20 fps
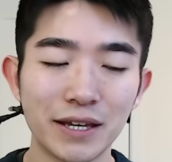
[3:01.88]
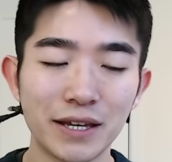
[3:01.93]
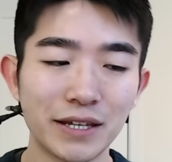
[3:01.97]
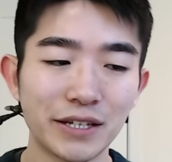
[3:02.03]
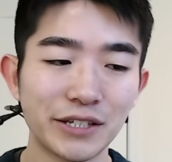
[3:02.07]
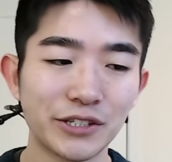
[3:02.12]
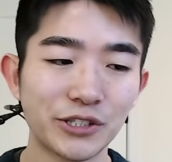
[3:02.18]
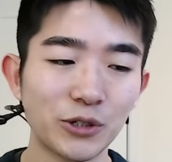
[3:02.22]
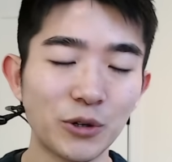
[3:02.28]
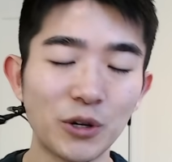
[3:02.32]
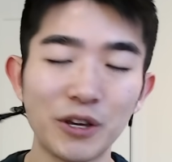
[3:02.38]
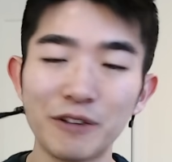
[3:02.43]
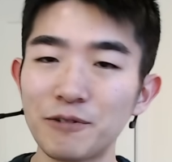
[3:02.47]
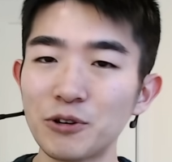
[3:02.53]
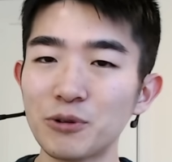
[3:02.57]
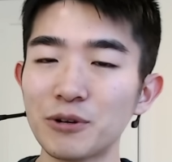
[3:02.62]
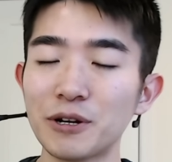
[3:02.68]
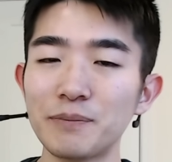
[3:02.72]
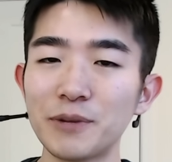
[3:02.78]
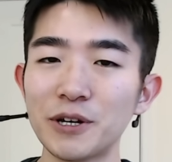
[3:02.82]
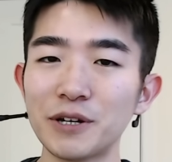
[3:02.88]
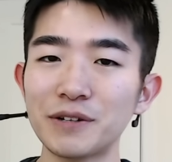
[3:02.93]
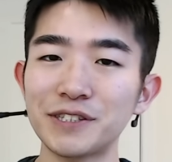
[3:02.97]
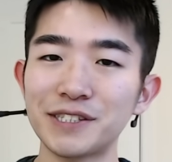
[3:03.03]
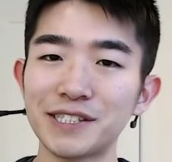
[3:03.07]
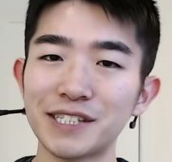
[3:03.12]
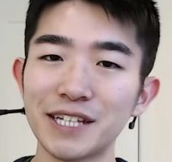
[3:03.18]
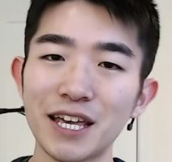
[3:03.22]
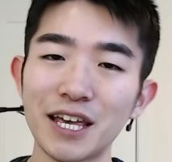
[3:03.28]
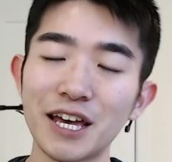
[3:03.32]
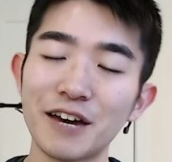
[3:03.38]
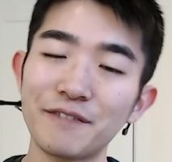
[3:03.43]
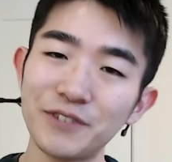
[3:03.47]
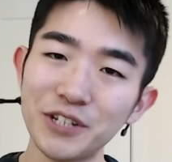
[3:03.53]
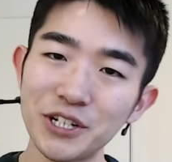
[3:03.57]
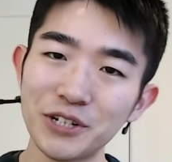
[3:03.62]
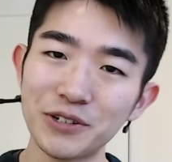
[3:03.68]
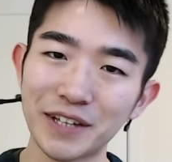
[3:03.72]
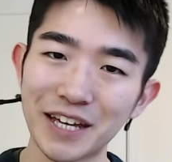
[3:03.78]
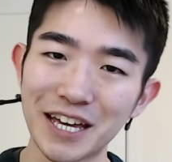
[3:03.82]
So if you want to build, say, a
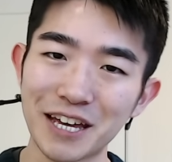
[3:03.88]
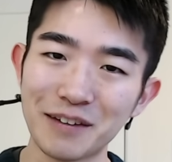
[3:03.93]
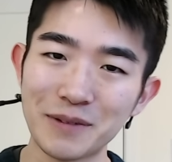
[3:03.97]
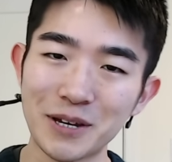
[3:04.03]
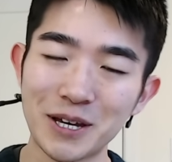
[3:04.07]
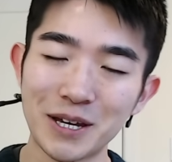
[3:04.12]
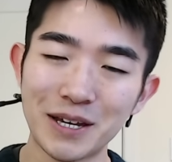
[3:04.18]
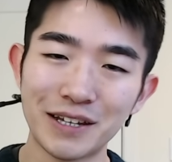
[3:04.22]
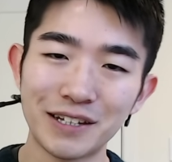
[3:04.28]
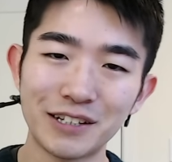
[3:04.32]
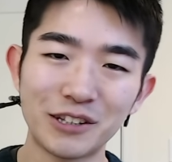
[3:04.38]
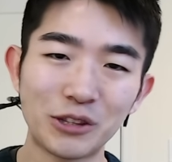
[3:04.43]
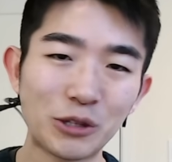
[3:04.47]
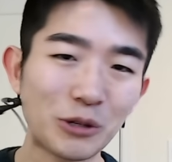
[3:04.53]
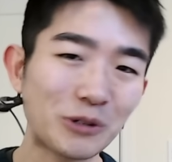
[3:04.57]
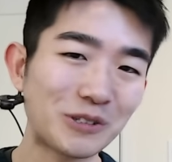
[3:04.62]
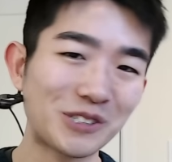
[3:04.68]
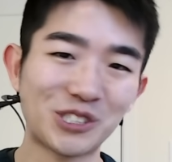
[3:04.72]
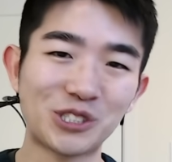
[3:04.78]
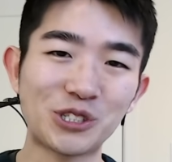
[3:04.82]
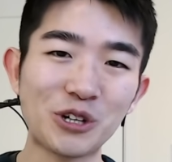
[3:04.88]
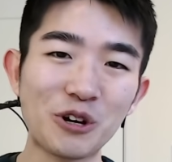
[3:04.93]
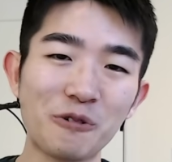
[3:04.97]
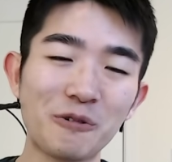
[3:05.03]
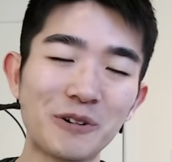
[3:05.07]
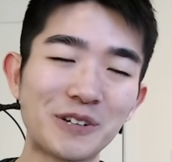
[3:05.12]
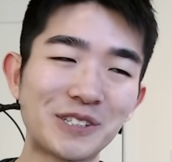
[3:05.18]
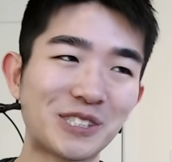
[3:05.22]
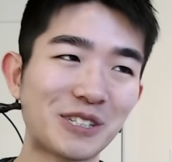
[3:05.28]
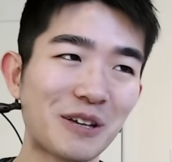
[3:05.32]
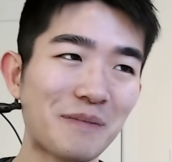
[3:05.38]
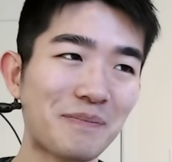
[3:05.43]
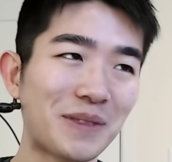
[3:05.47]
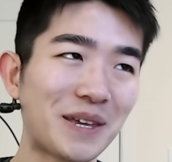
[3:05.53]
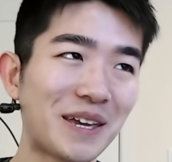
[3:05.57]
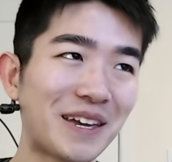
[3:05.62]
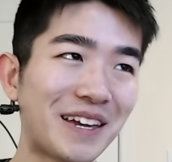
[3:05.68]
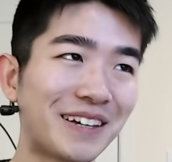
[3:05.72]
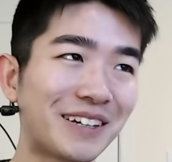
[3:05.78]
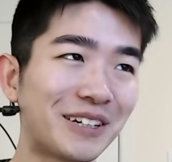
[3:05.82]
video game, don't start with
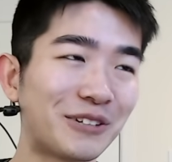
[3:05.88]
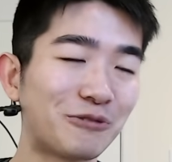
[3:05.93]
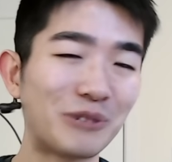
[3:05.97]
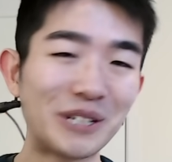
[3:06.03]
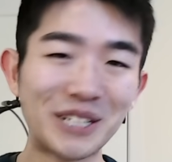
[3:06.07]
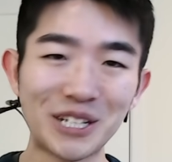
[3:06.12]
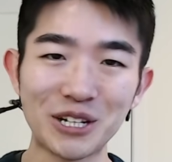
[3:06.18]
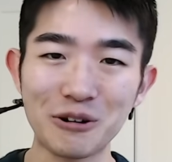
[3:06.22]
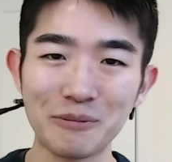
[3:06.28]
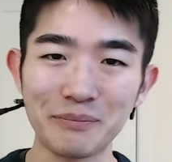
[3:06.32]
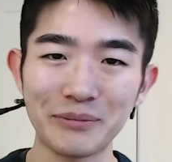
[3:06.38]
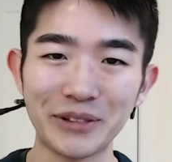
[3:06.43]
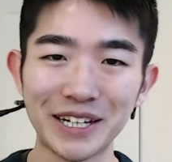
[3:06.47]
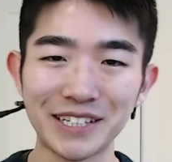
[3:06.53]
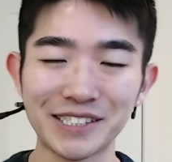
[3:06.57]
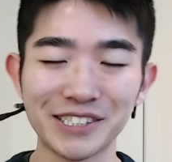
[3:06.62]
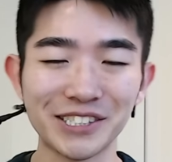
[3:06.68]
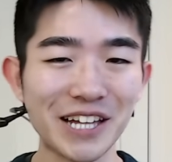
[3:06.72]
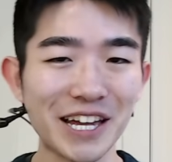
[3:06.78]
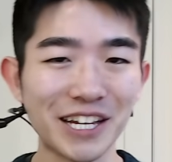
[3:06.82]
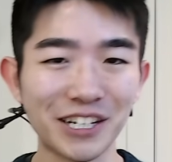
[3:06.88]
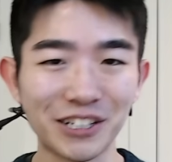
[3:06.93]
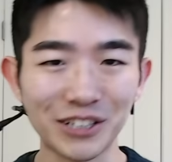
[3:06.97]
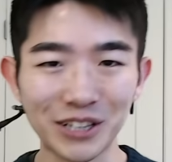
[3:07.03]
something really complex like